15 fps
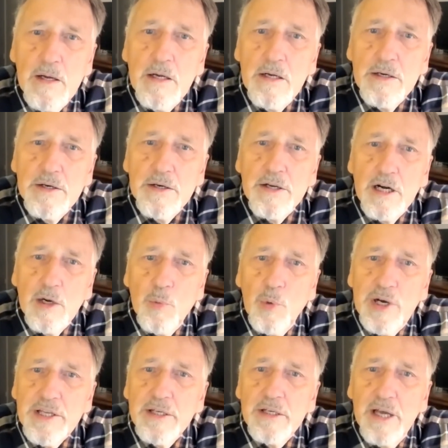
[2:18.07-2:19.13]
Darwinian
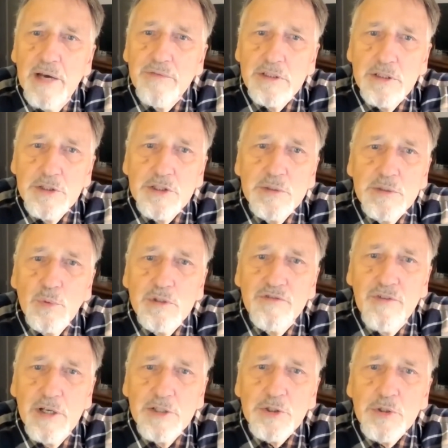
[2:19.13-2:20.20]
evolution would
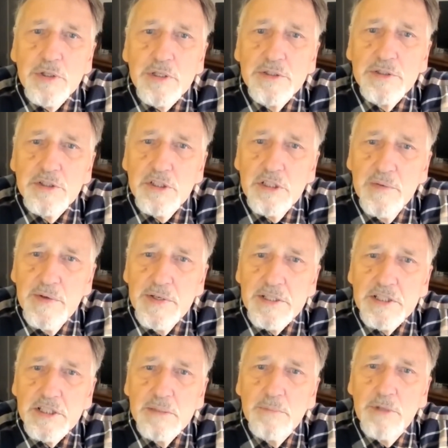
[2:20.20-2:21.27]
foster
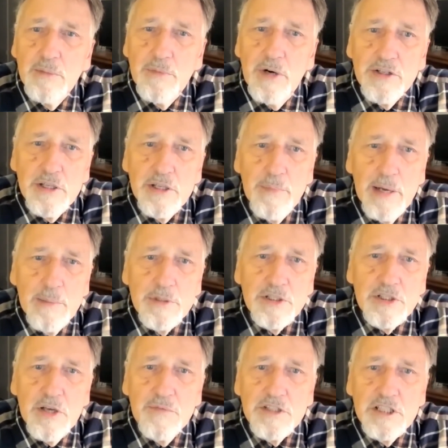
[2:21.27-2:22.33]
conservatism among the members of
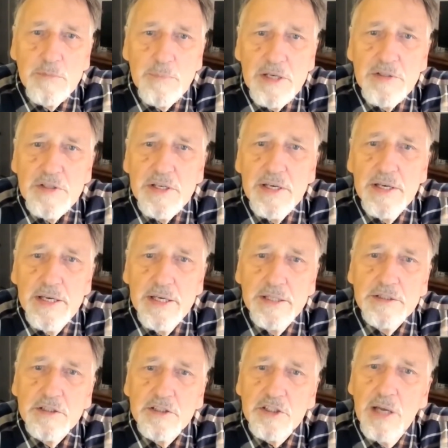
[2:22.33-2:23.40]
a species in
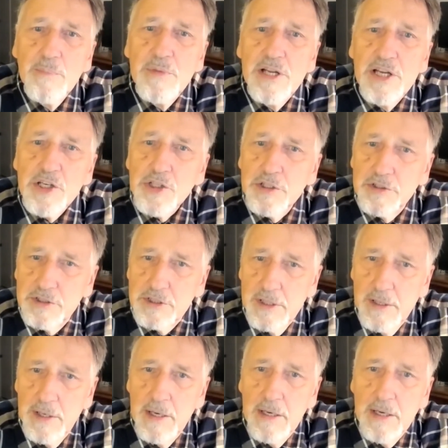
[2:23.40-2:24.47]
some niches,
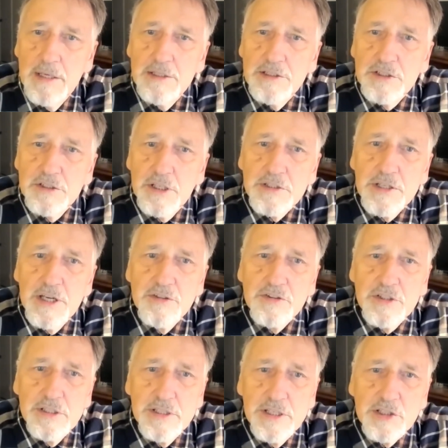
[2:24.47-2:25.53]
such
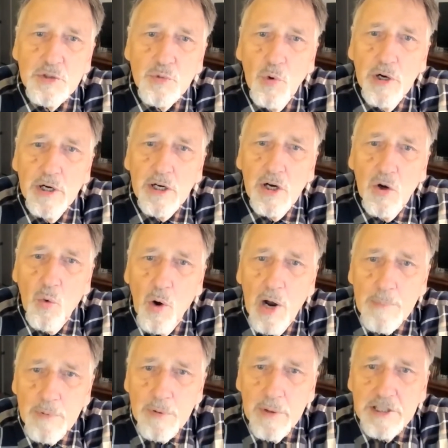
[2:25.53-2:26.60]
as a niche where
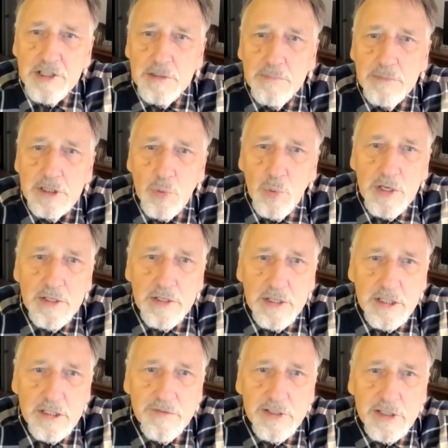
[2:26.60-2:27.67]
cooperation between
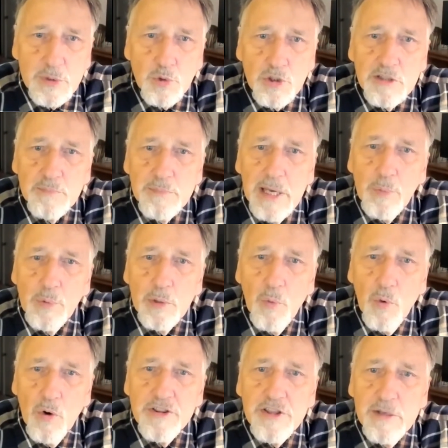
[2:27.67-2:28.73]
individuals may
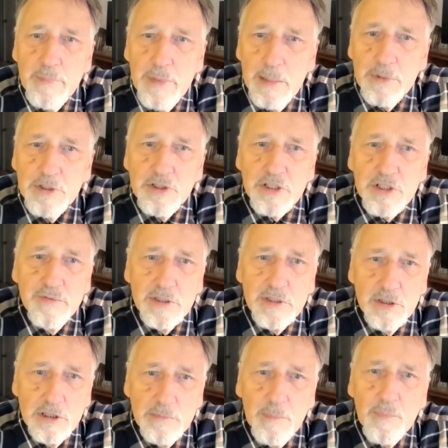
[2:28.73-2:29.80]
reward the members of a
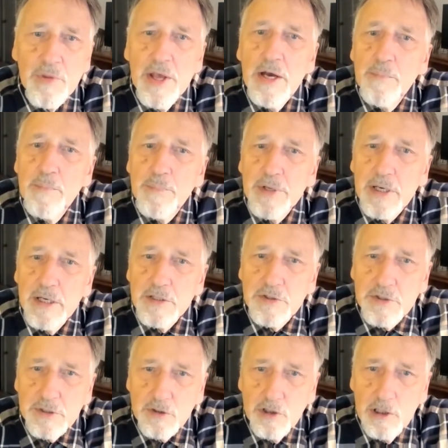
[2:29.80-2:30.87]
group
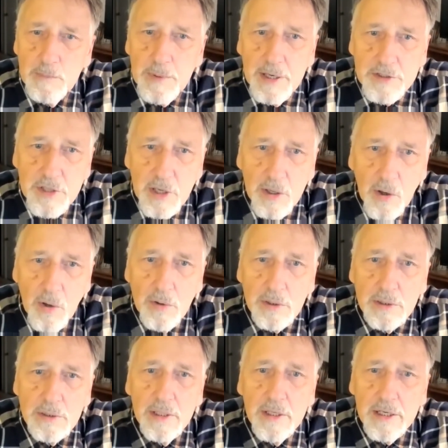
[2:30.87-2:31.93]
because the group as a
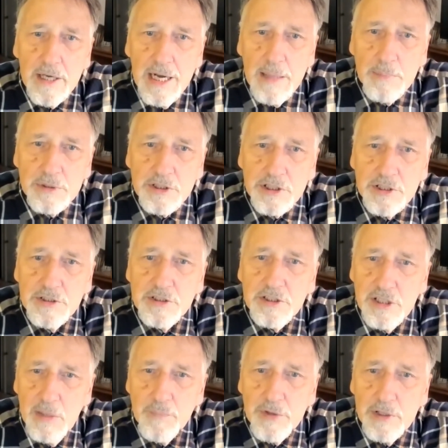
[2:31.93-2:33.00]
whole
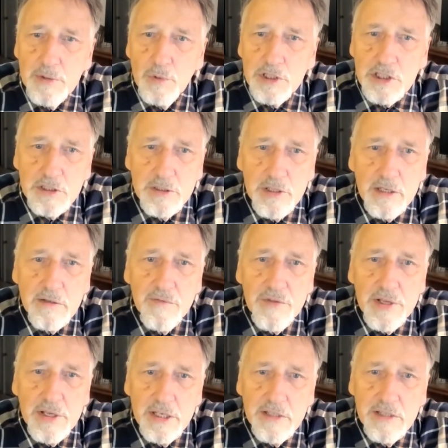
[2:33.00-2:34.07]
accomplishes something which none of
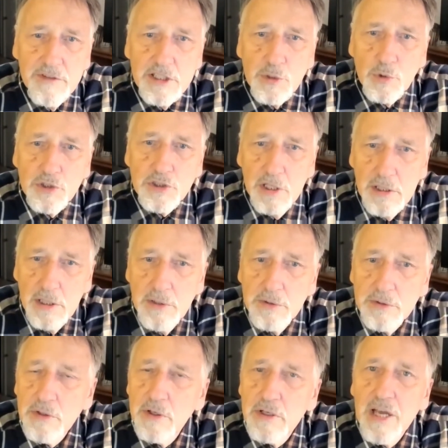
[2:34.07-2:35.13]
the individuals
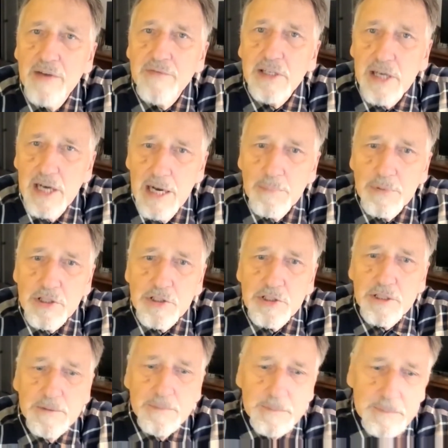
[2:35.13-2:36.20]
alone could have accomplished.